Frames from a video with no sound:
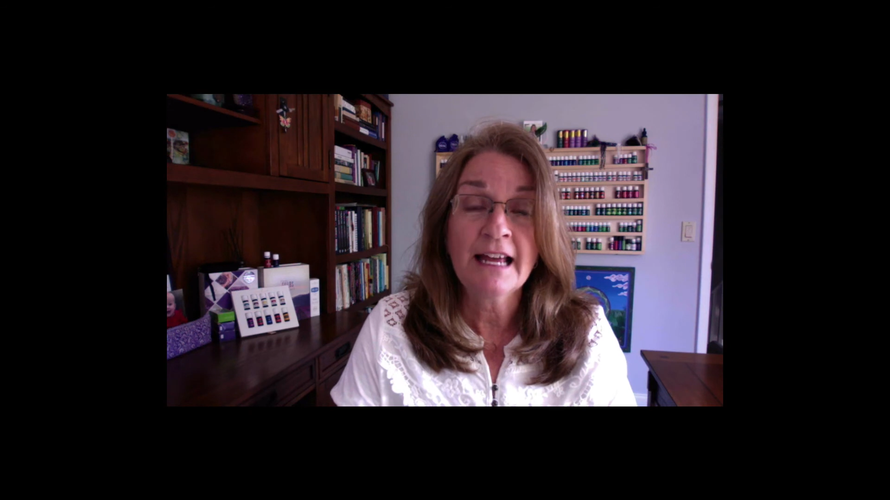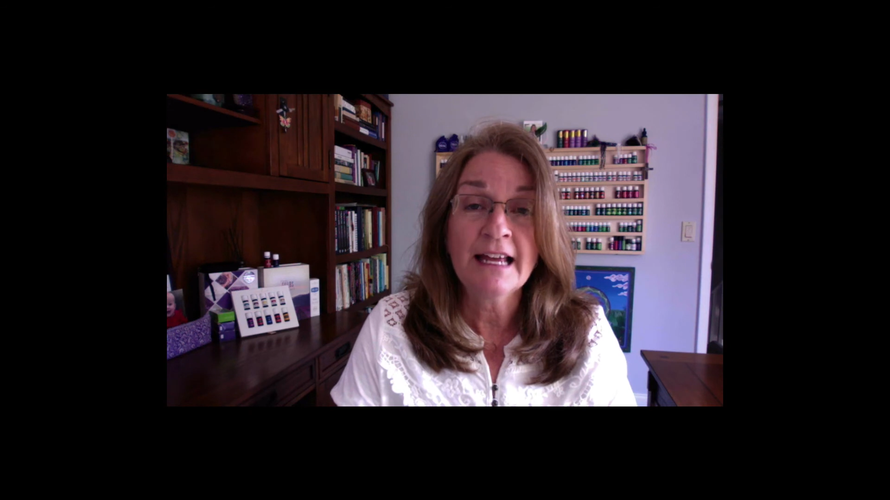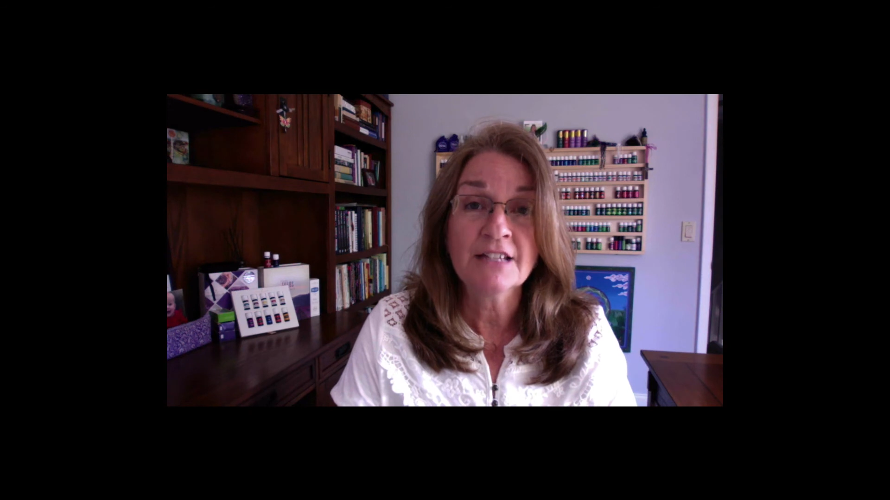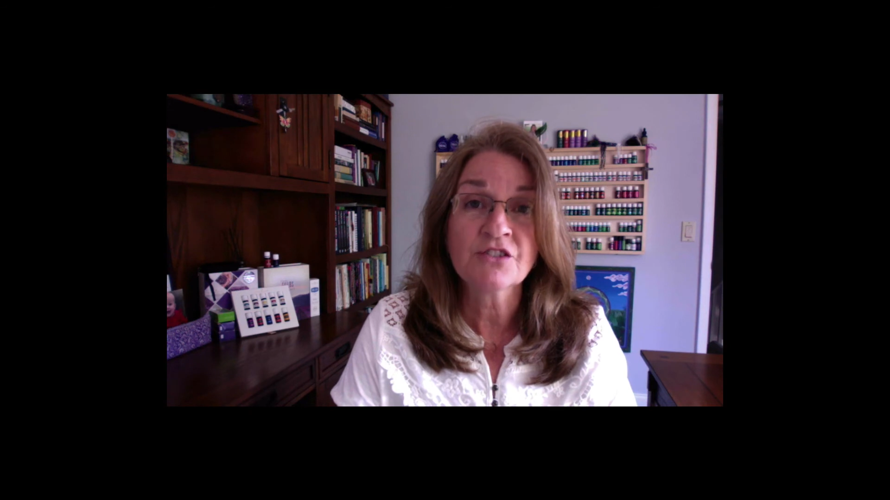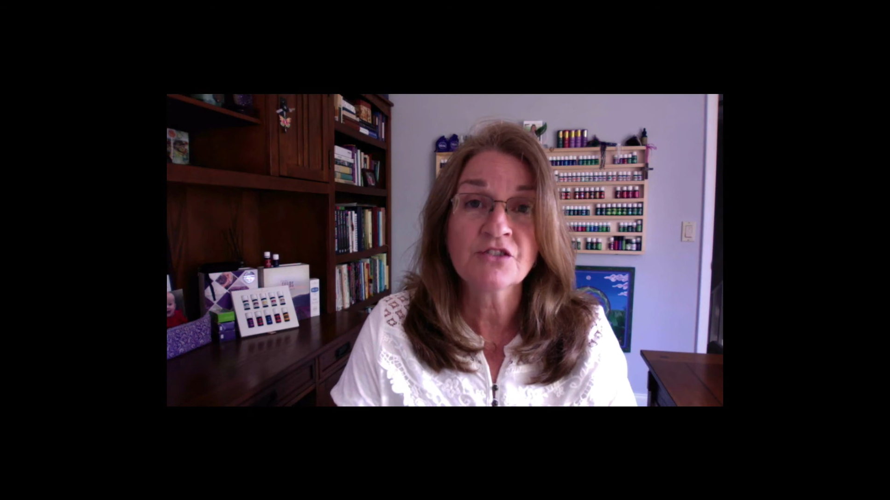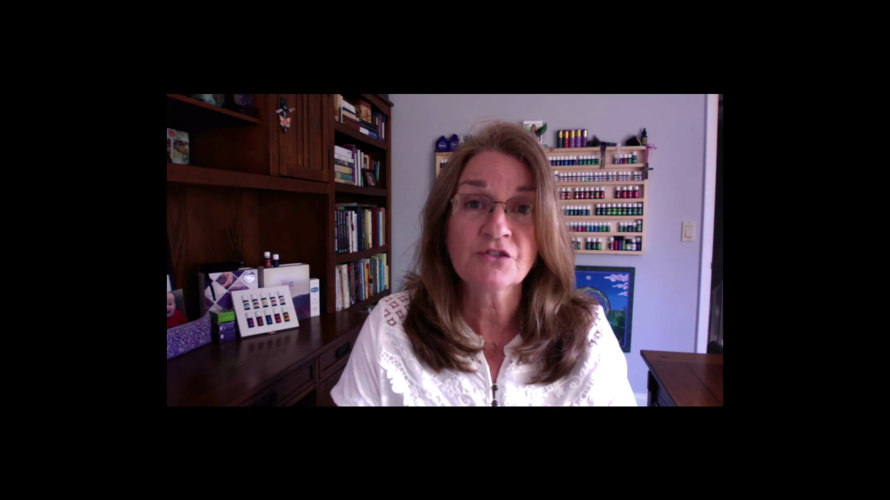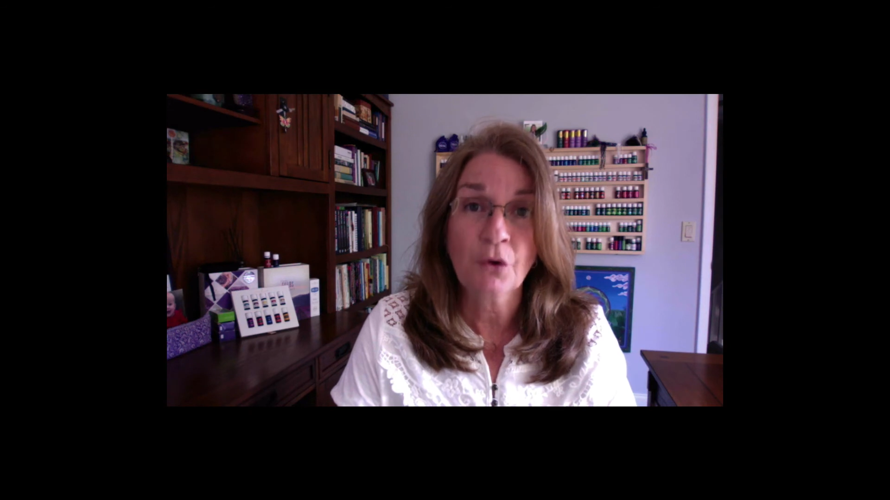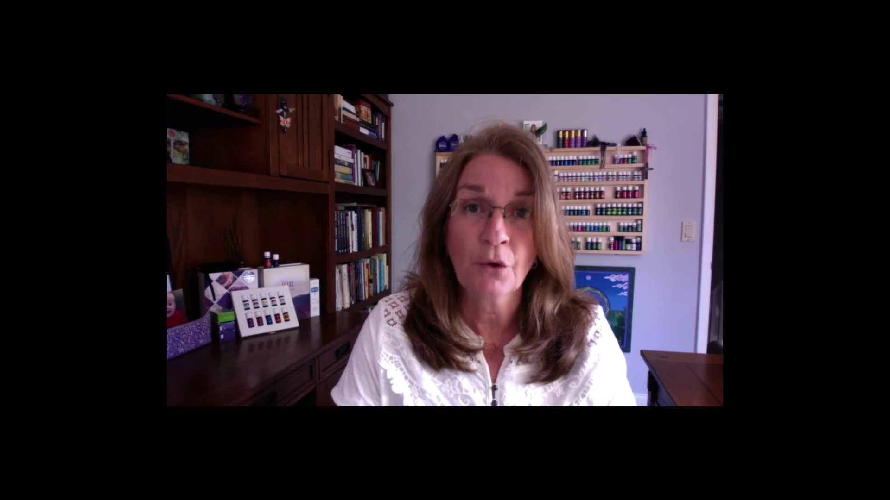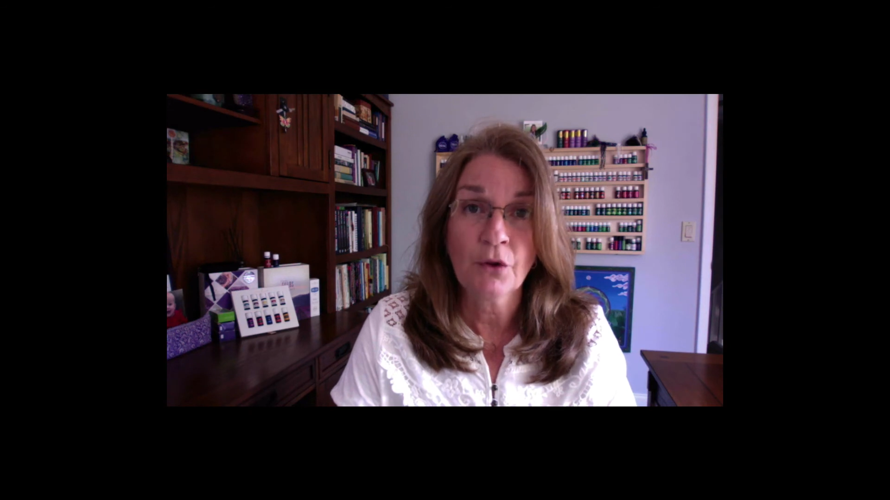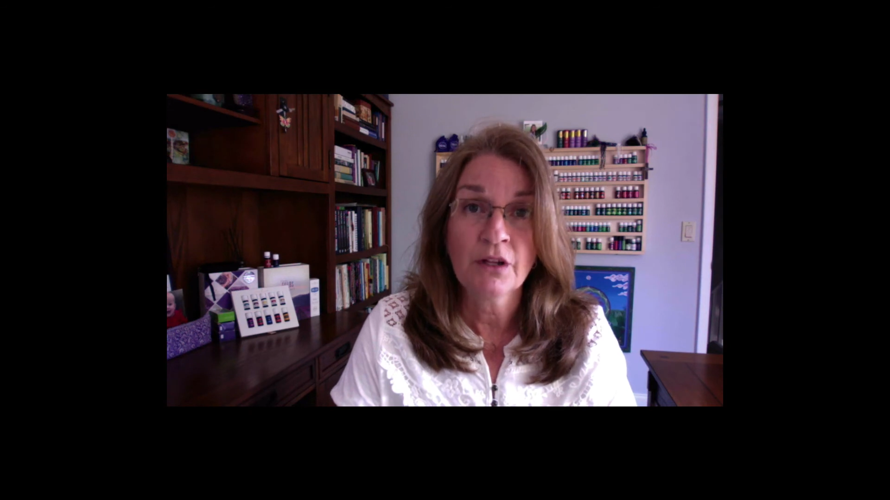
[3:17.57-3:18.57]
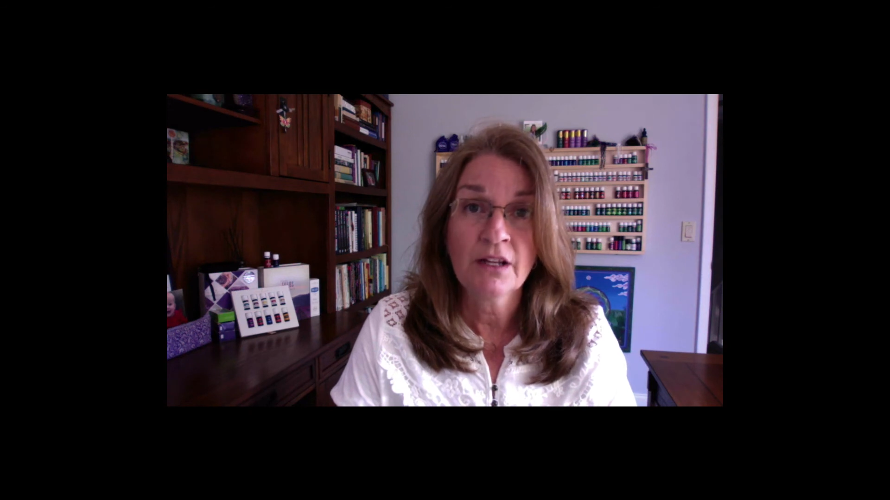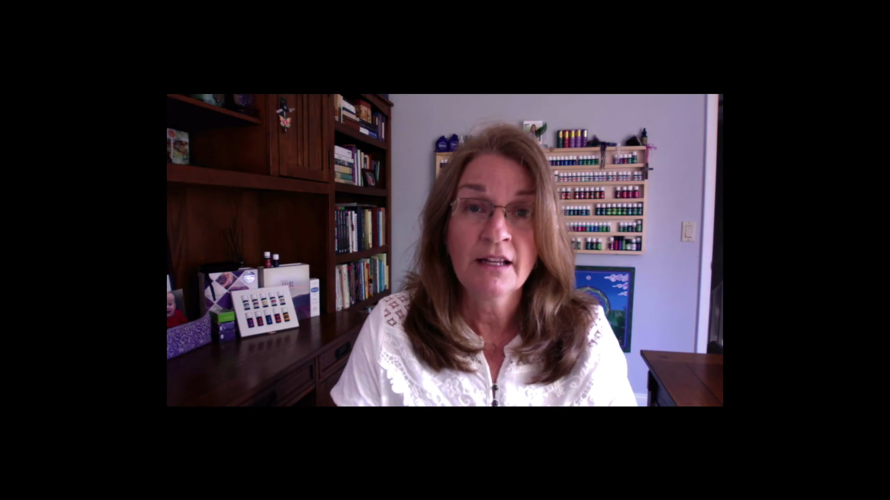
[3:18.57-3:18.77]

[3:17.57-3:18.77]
and soul